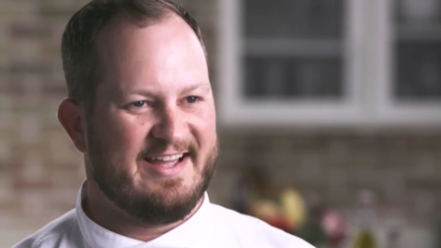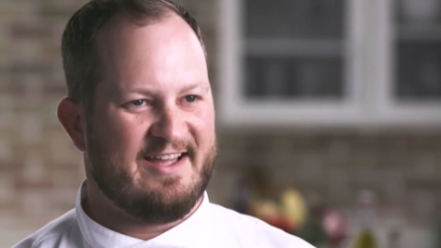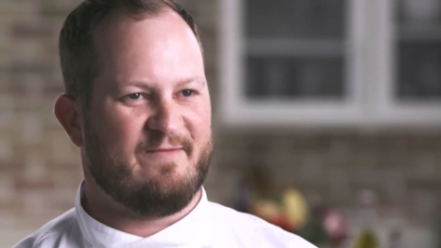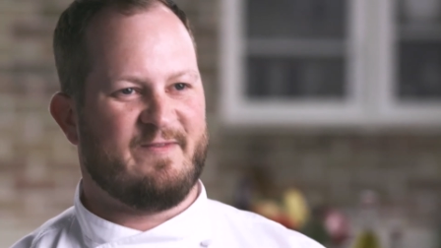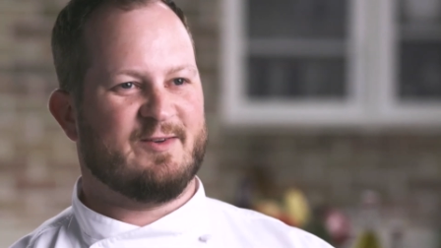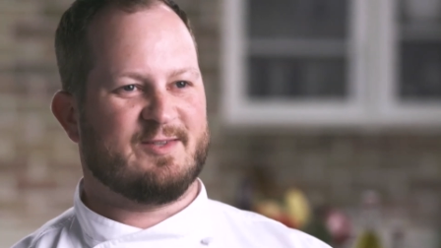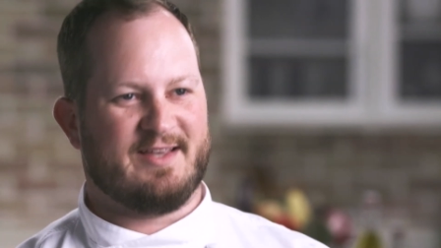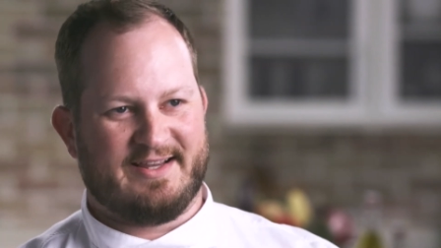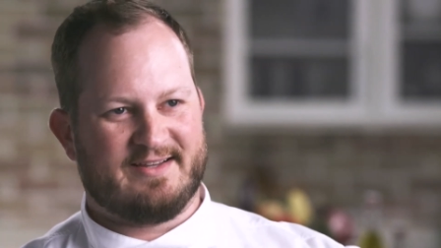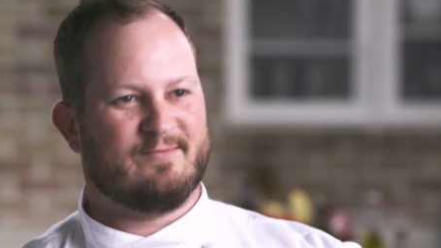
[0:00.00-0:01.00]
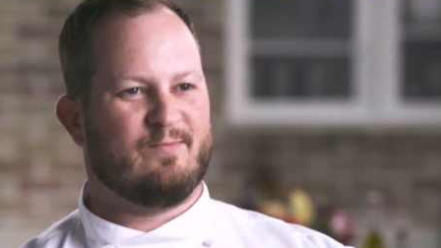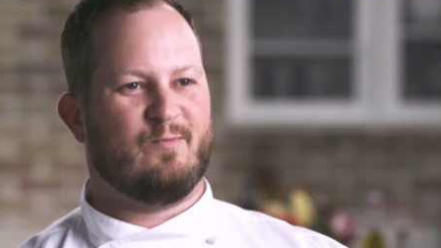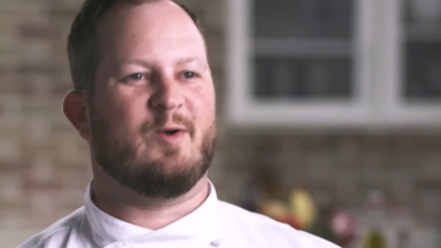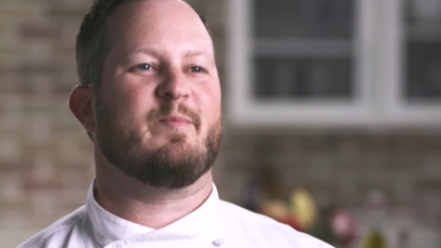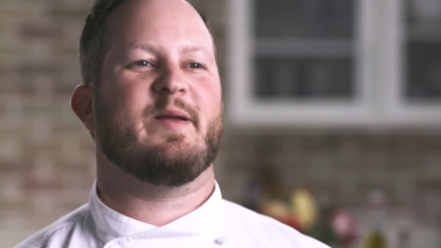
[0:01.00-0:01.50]
it feels like
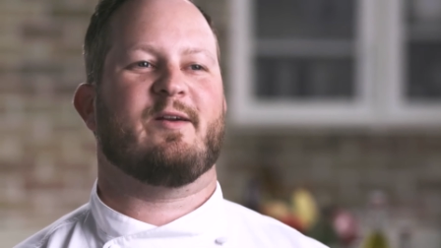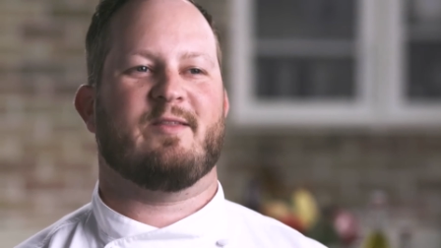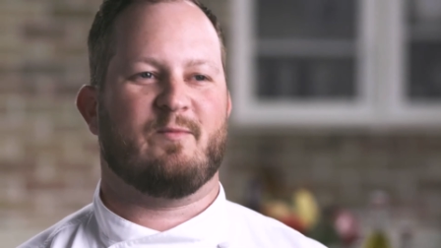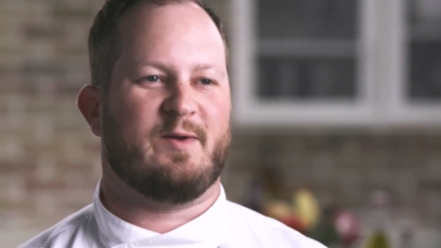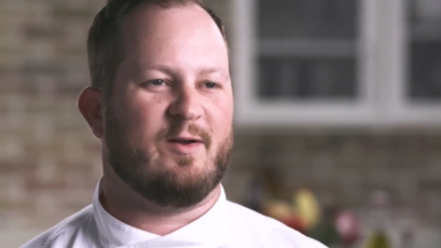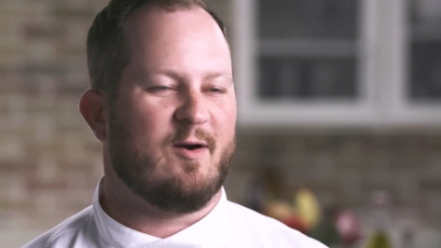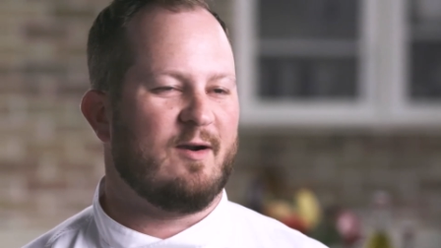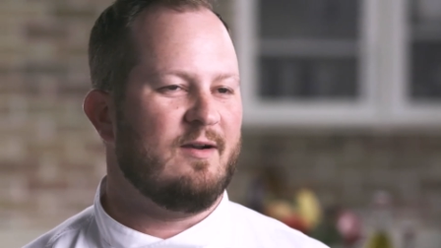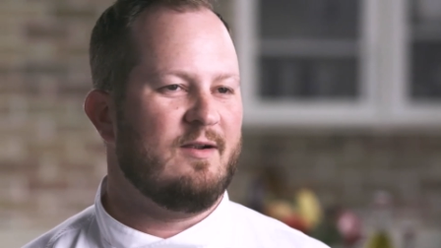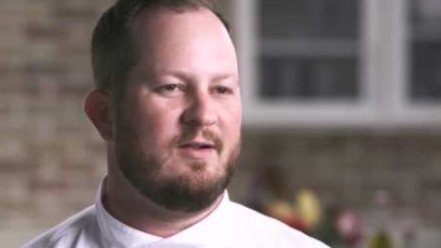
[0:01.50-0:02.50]
we're bigger than we are.